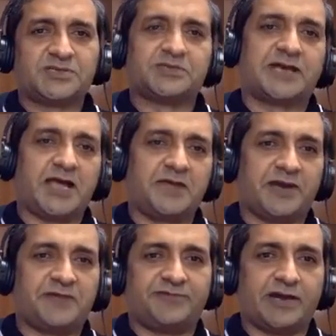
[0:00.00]
of the time
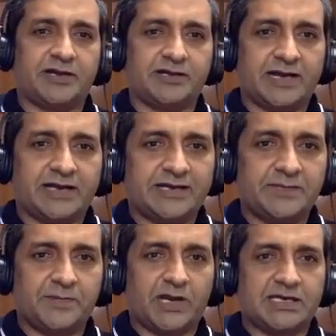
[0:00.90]
I find that
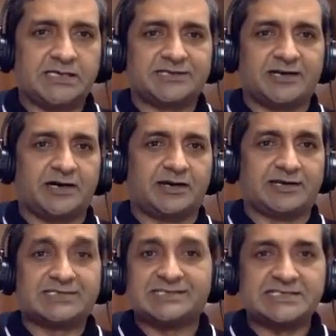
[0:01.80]
employees are
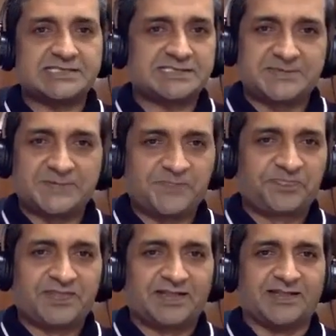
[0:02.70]
restless.
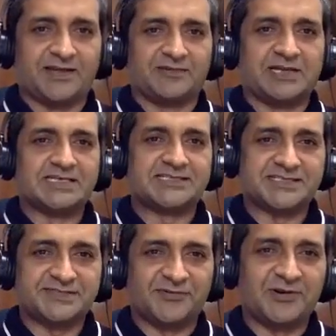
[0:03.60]
They are very
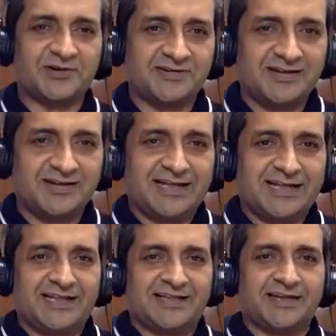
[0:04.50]
stressful.
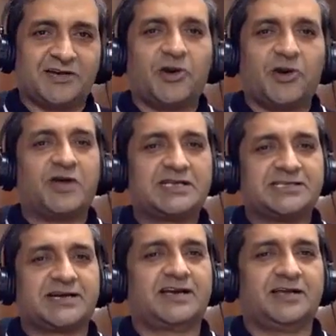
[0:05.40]
They don't know
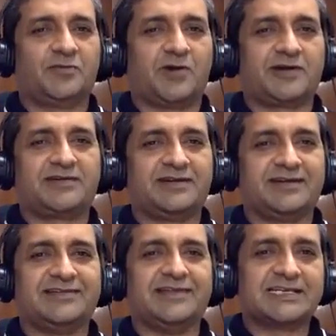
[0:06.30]
exactly what
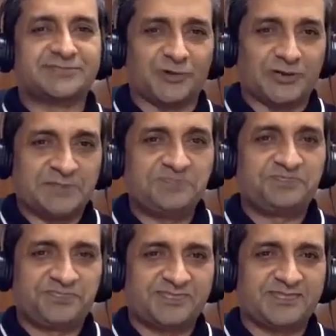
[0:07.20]
is next for them.
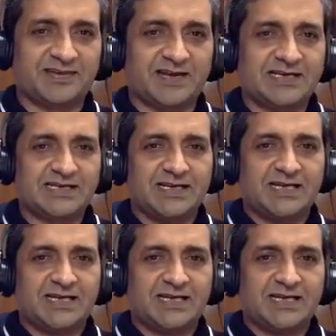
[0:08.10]
Right.